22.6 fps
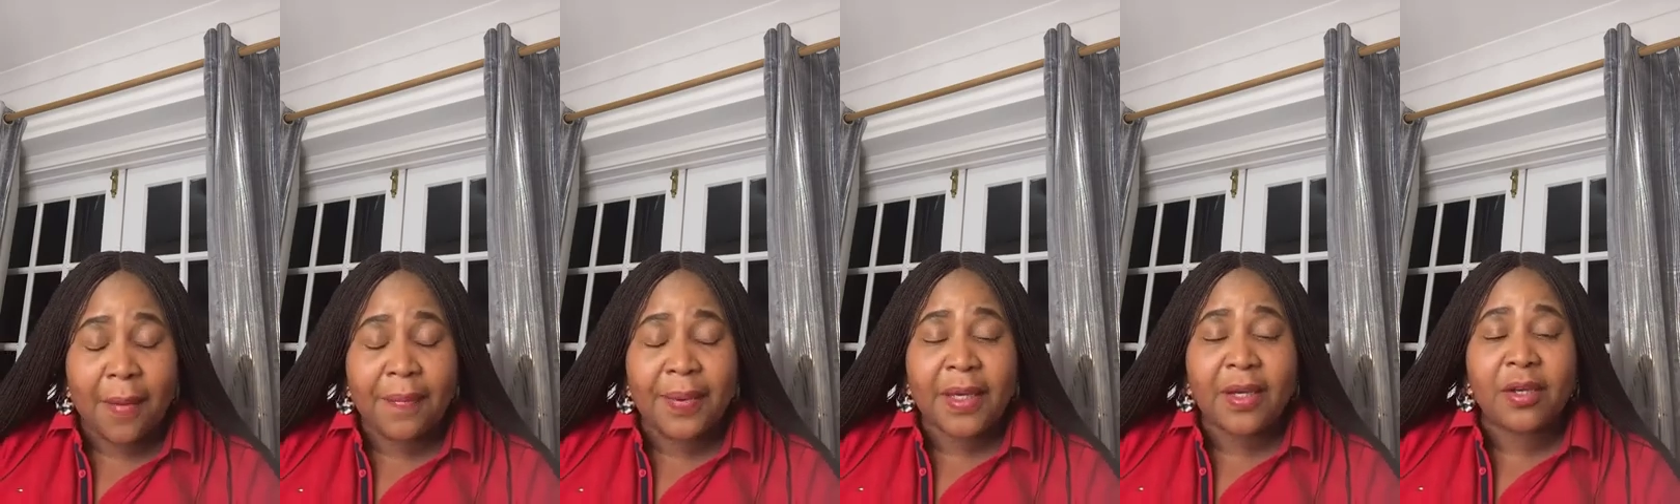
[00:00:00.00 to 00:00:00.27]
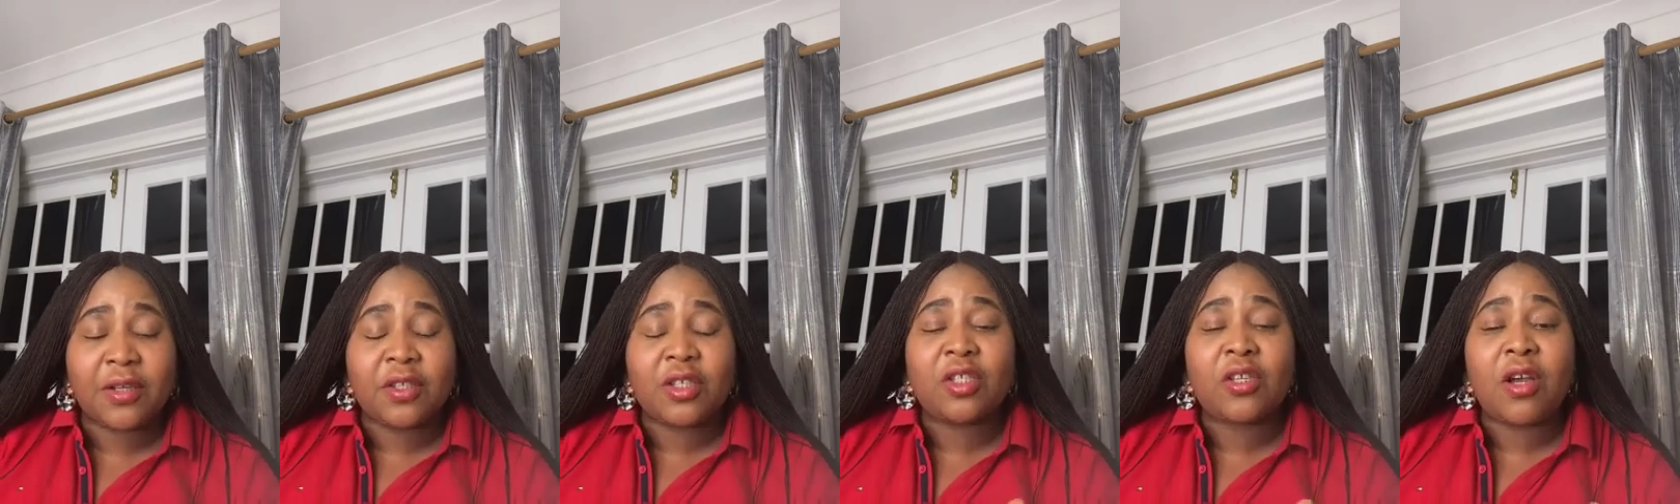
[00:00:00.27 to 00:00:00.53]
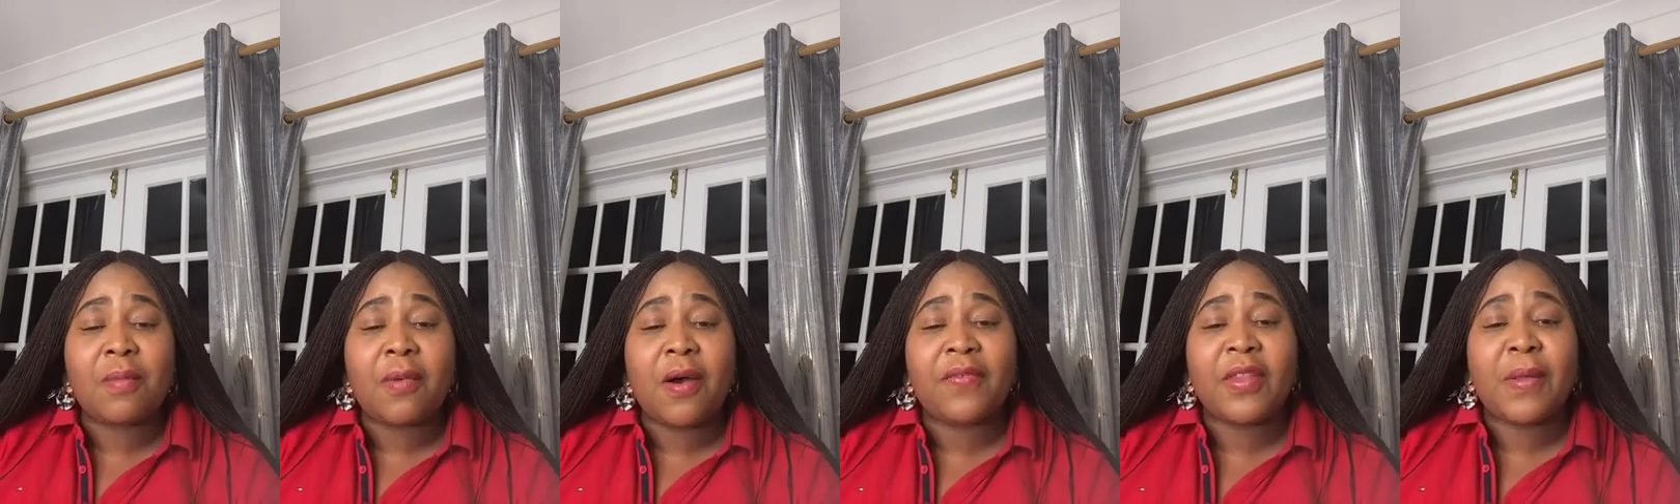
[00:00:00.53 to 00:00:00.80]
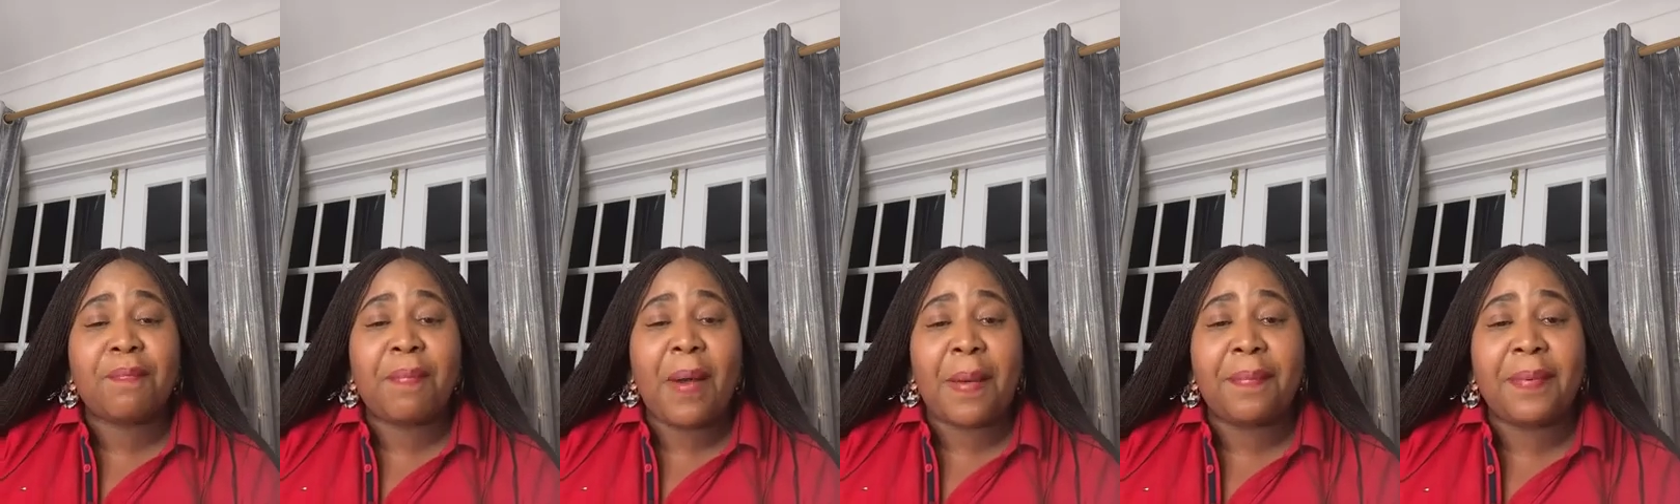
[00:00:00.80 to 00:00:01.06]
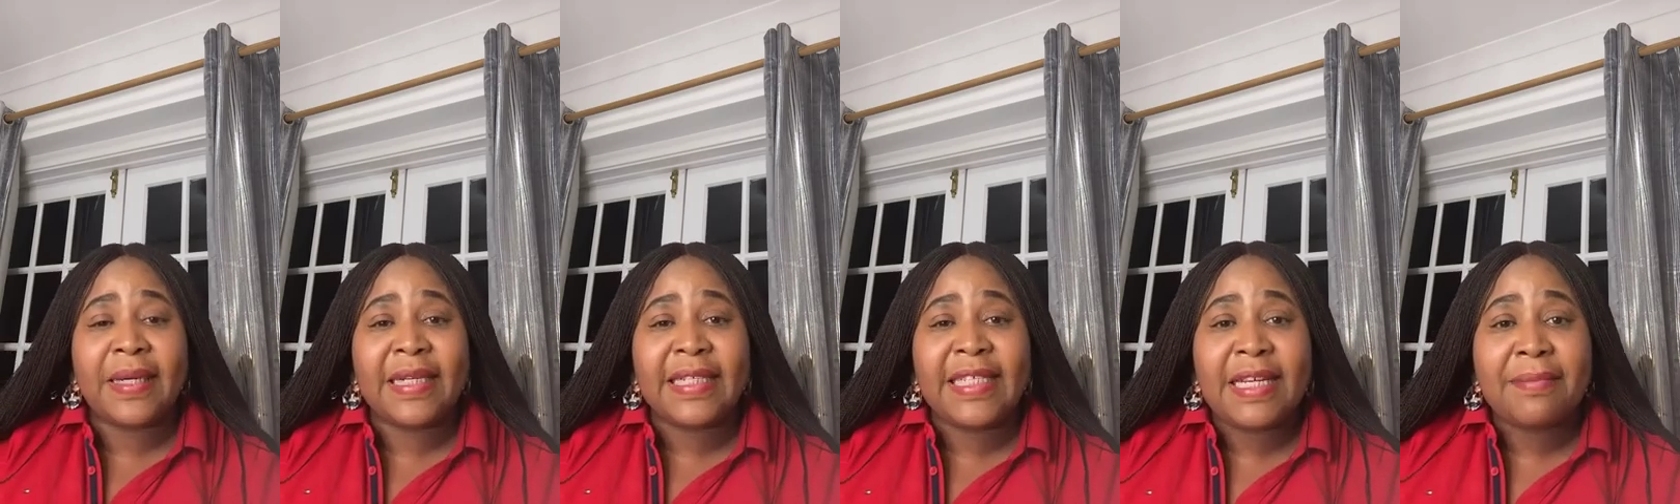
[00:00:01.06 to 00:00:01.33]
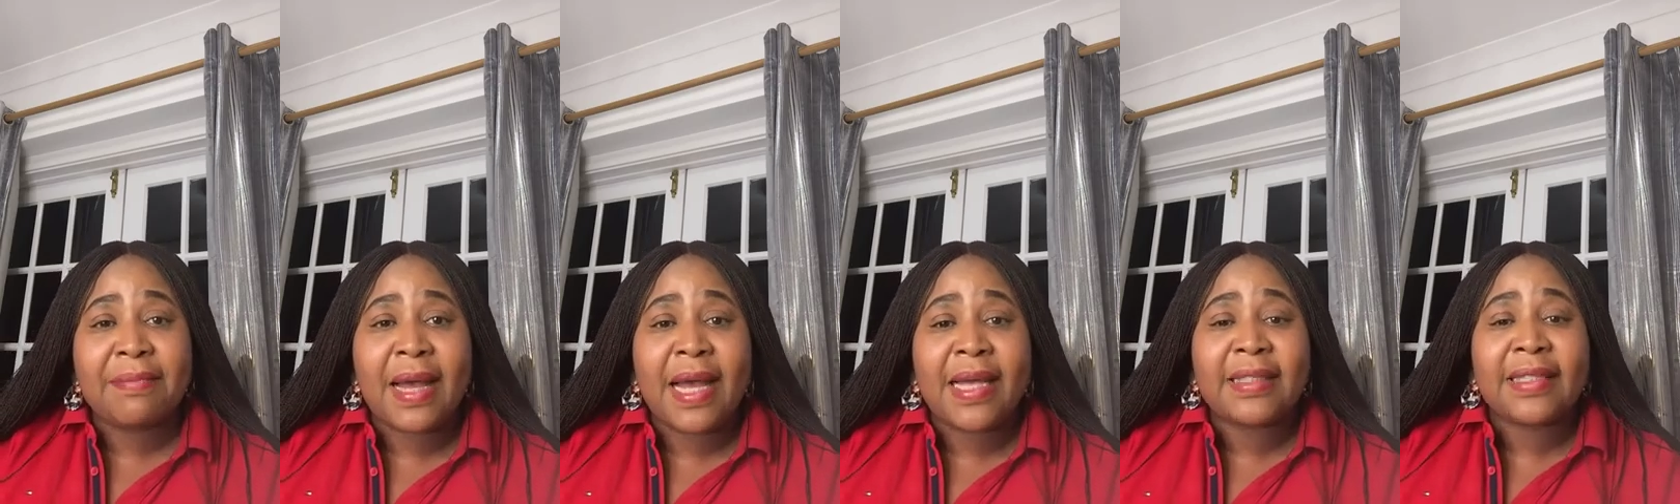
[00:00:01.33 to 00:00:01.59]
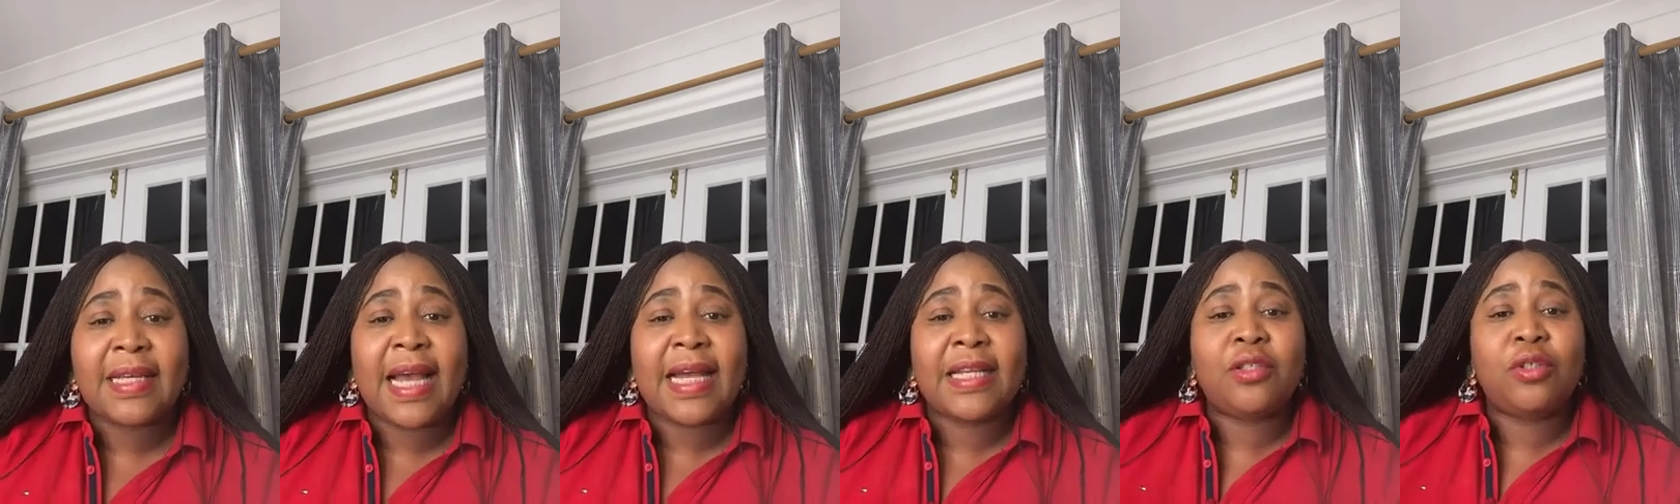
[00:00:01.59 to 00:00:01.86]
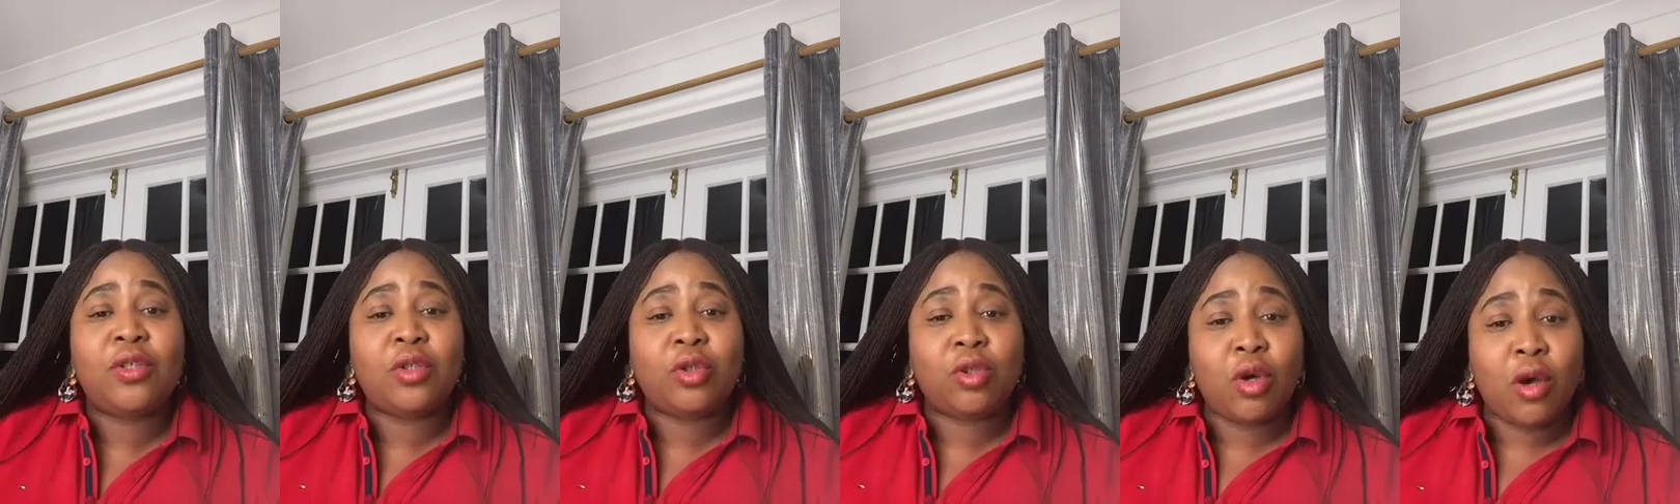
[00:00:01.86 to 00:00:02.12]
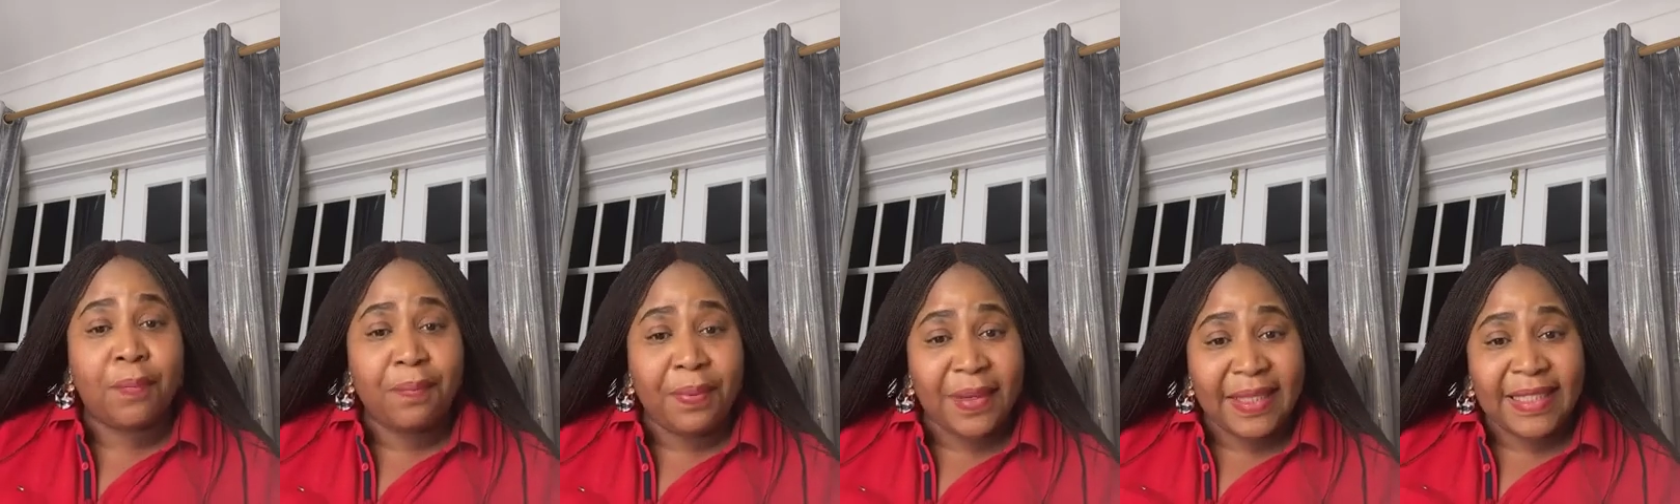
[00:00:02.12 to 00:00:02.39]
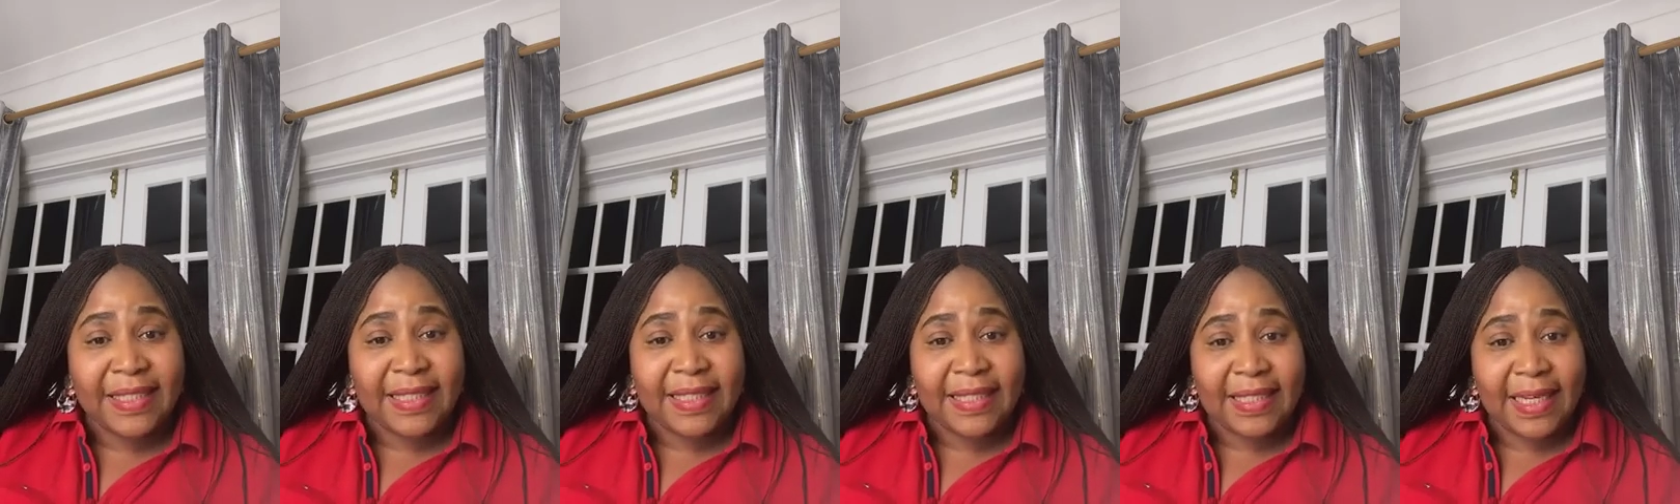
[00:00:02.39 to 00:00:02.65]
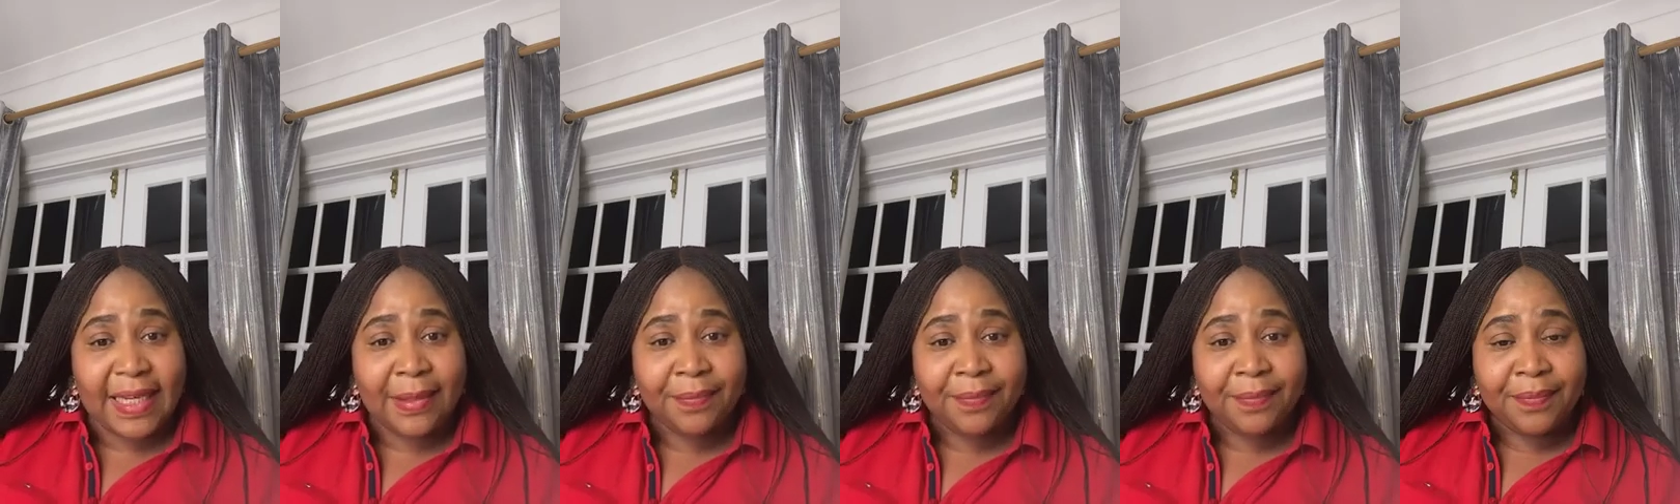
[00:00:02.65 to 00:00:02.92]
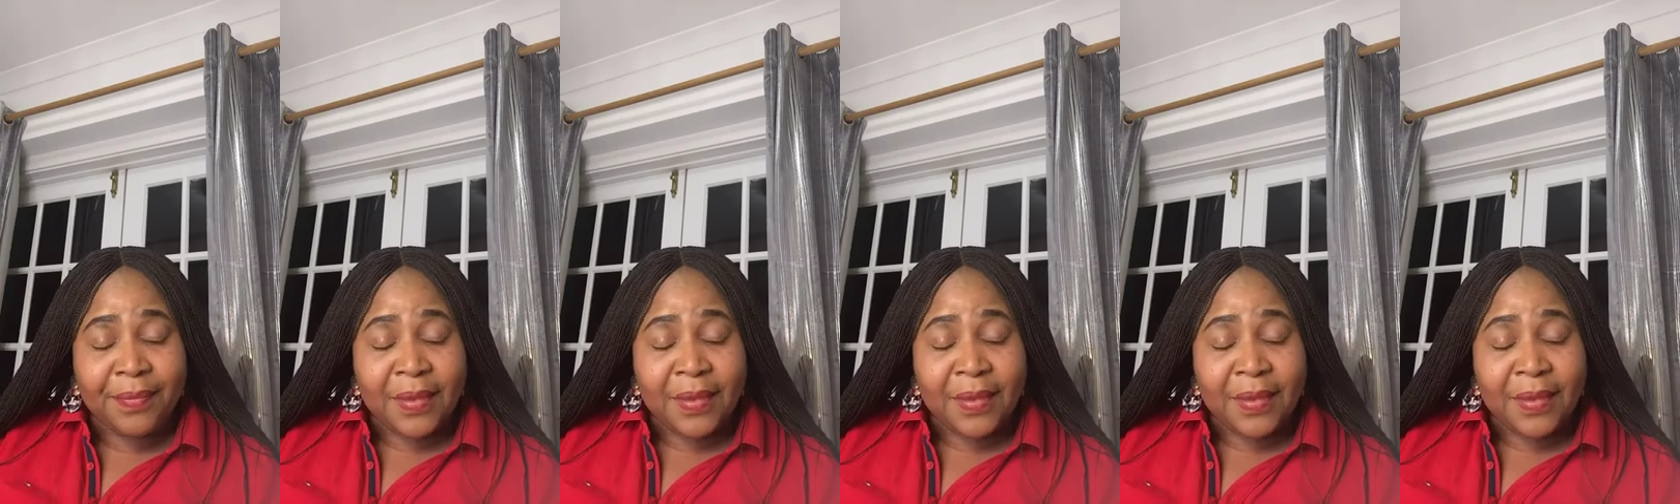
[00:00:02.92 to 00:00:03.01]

because some of the papillodemas are due to obesity.